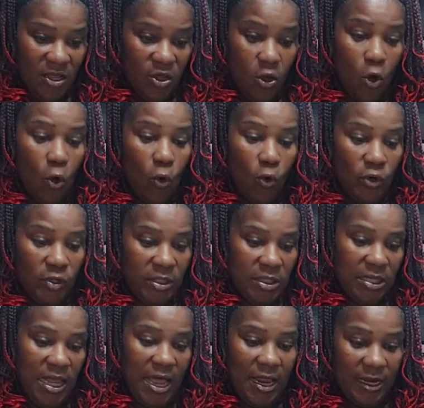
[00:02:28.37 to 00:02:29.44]
corn
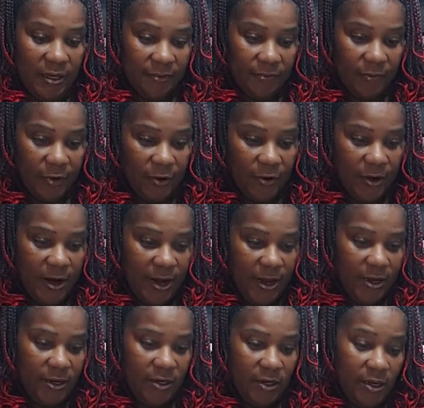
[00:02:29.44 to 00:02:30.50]
salad, all right?